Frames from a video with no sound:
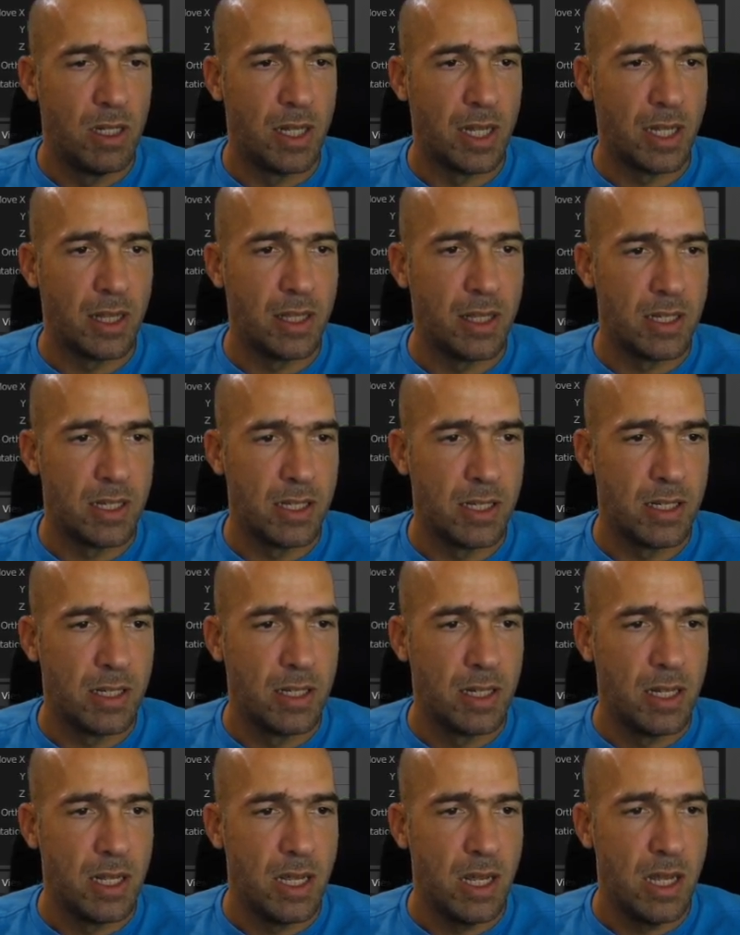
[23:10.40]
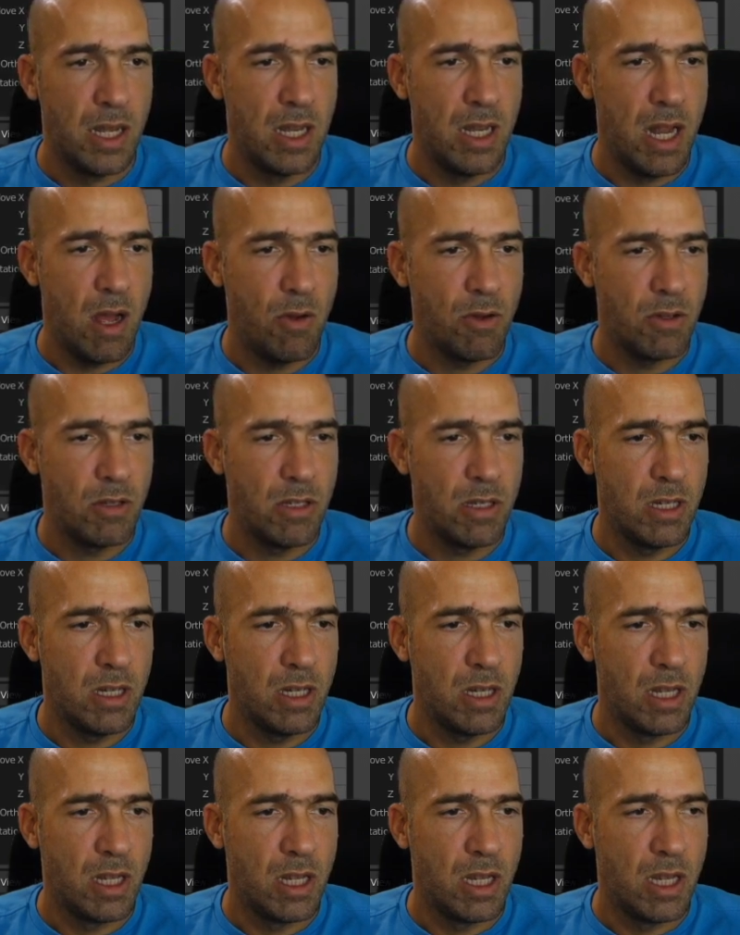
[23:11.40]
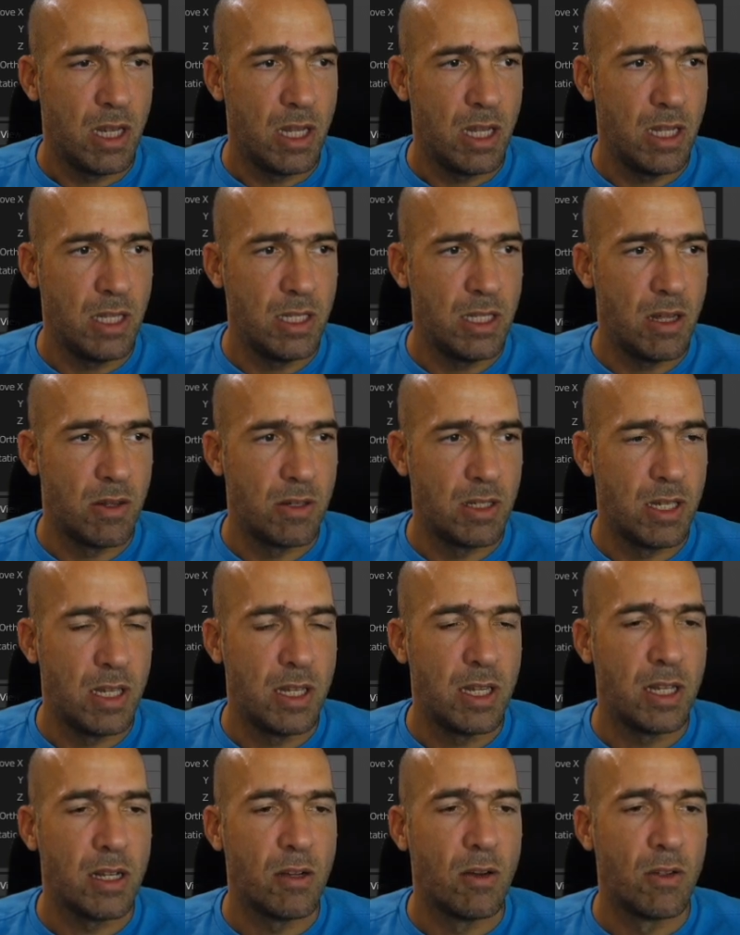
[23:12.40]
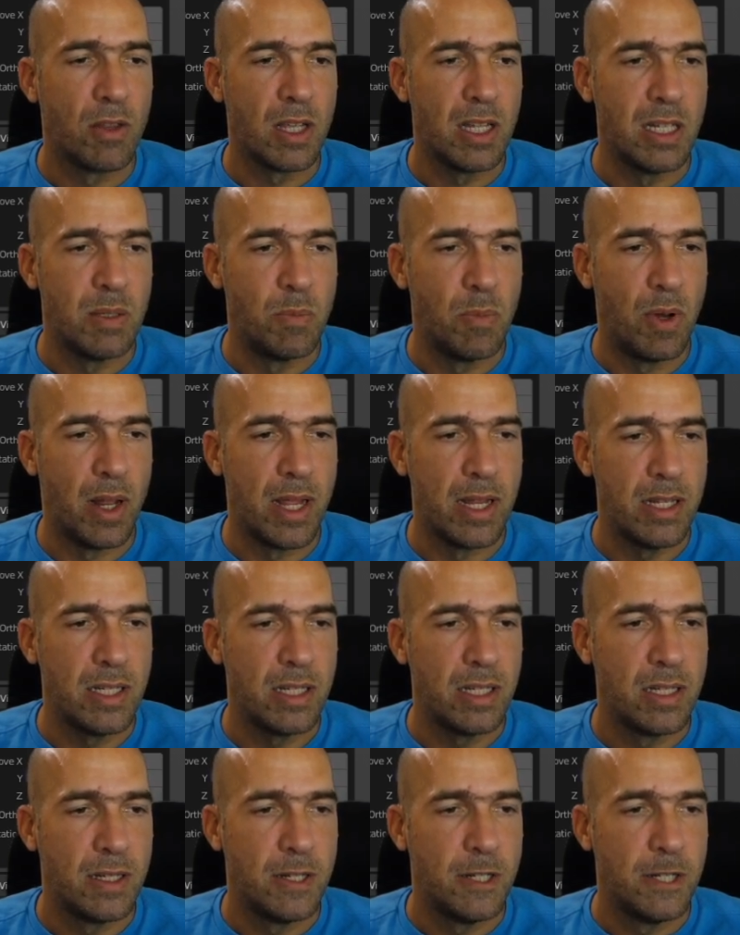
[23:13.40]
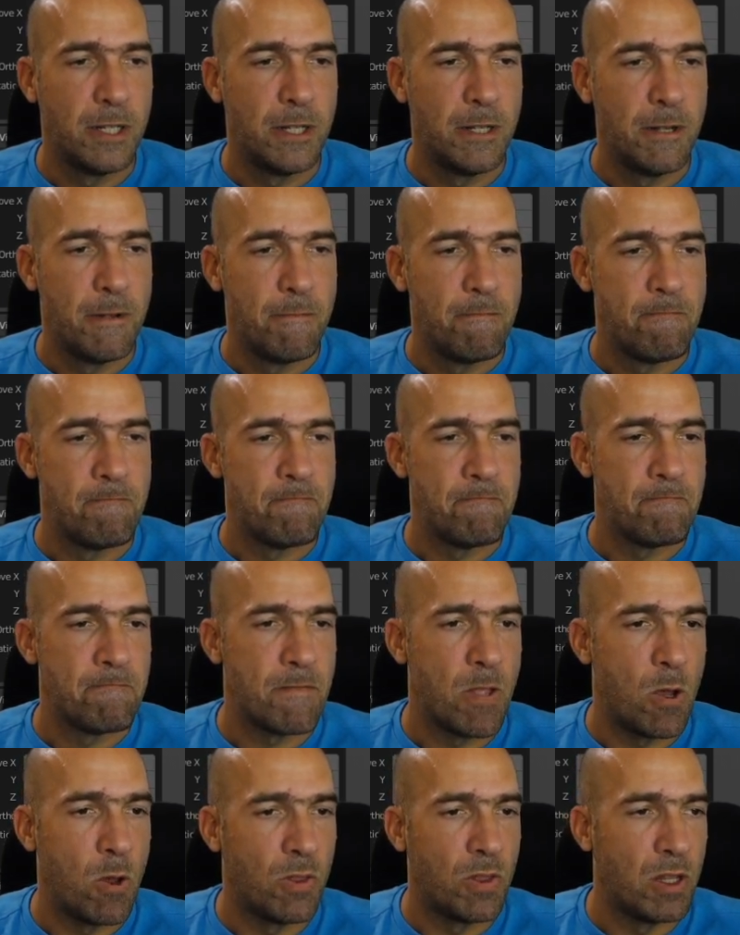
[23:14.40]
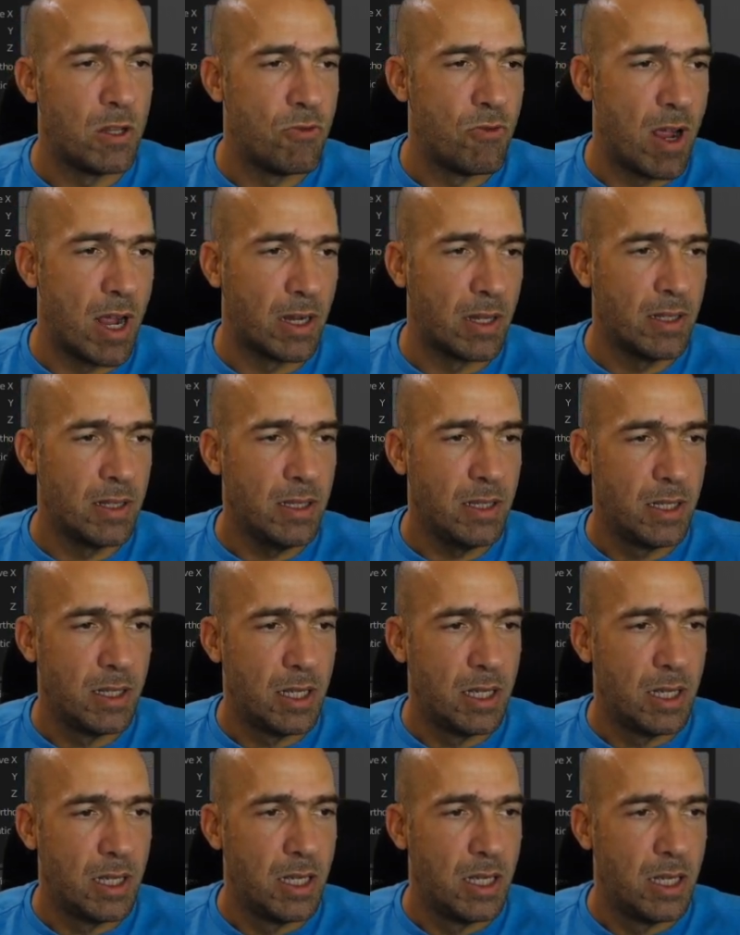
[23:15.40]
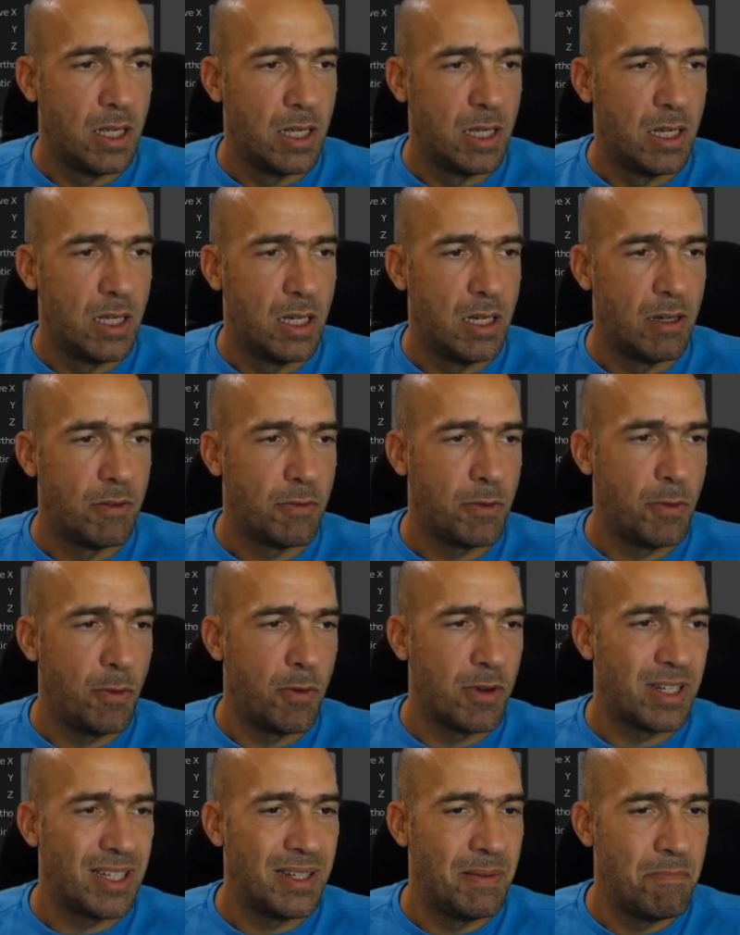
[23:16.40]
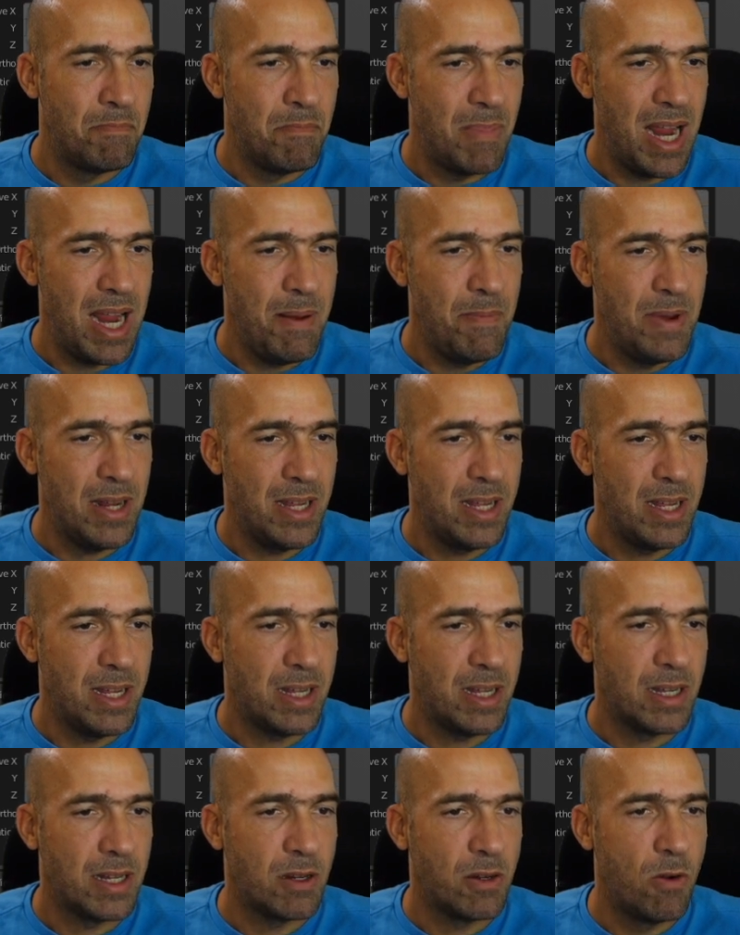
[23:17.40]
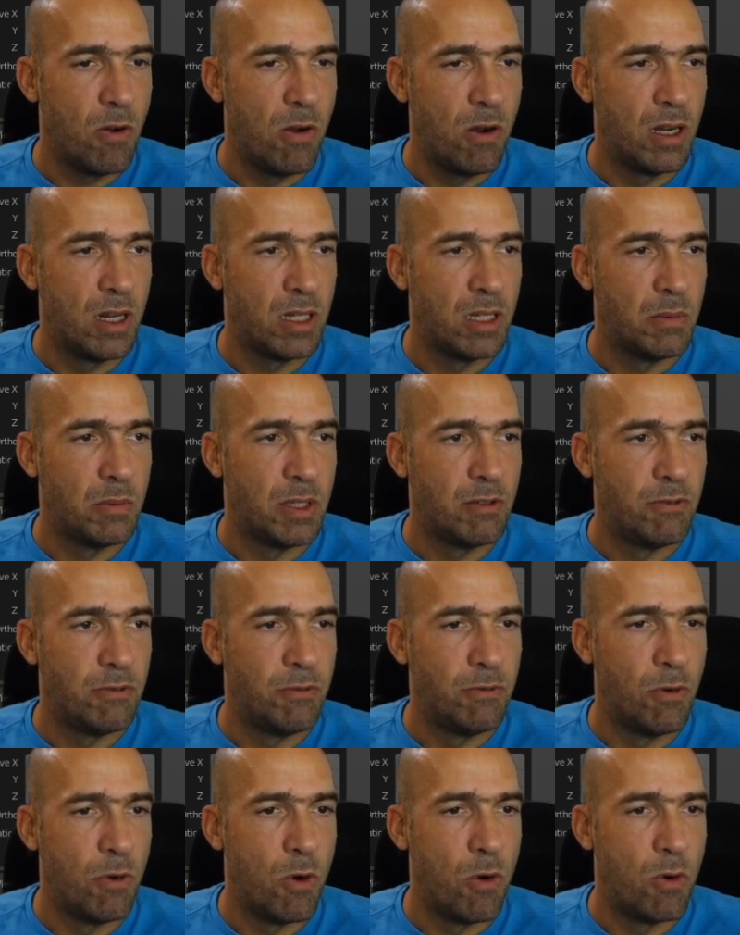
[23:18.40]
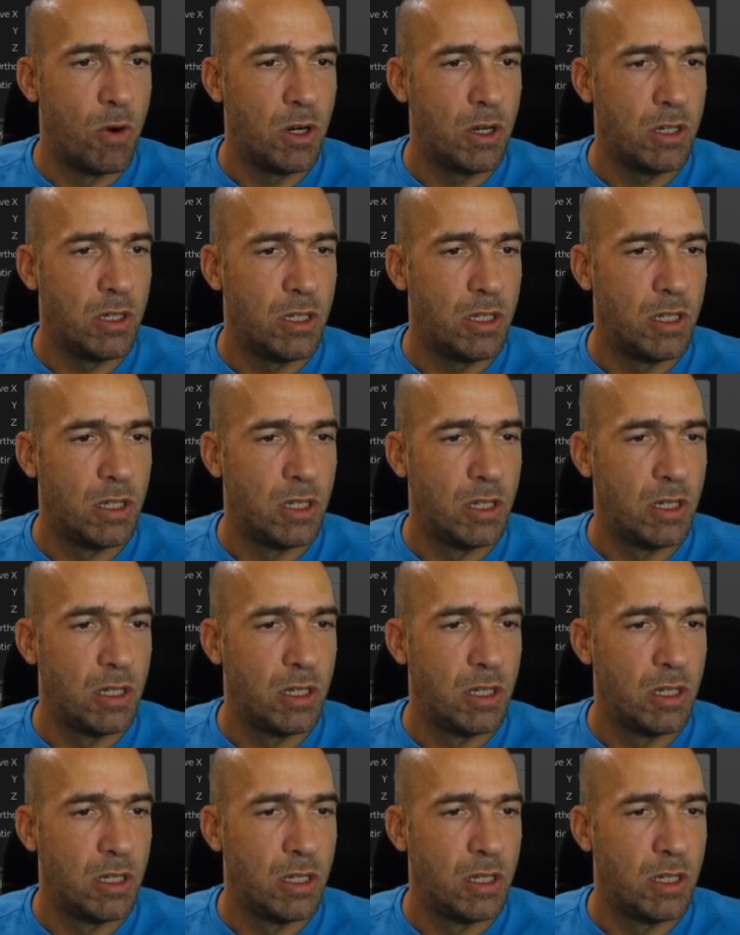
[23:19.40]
like this. And now you see, he's now sitting on his place, on the dragon. Of course, maybe he can go a little bit forward.